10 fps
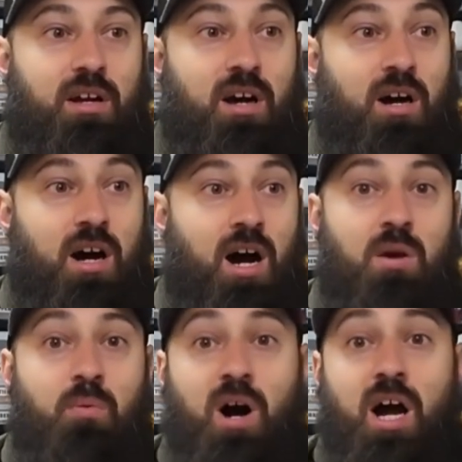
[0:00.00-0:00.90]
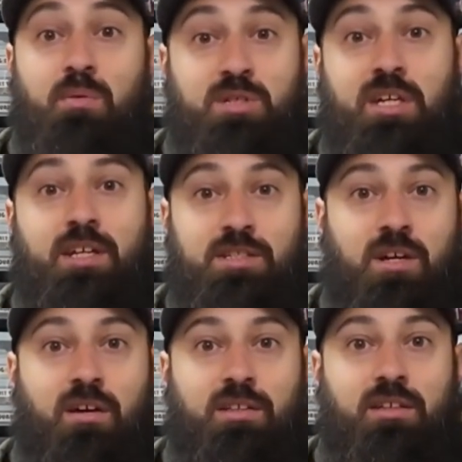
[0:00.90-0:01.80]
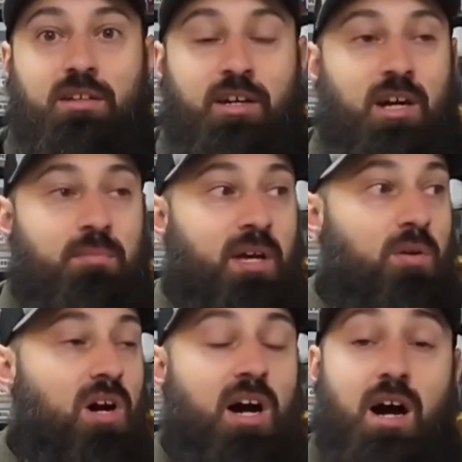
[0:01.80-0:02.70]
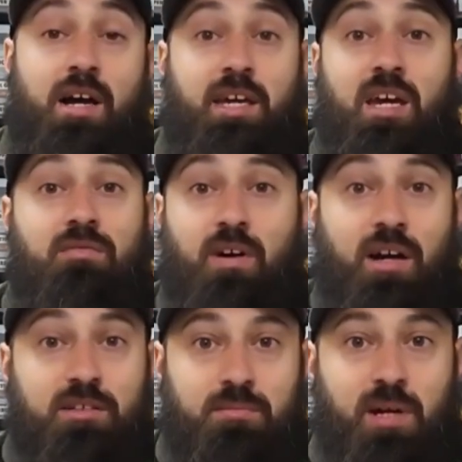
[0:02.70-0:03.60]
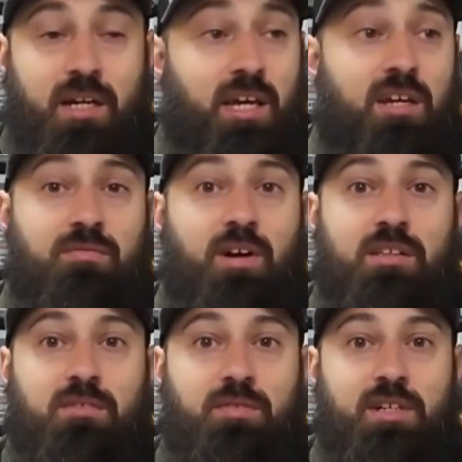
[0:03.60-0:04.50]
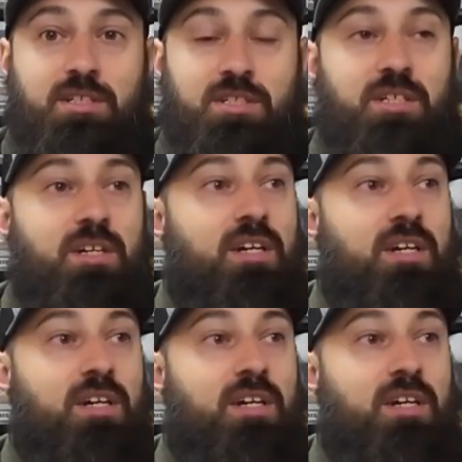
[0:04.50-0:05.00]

I was getting skunked, and I'm like, I can't find them. I can't find the fish.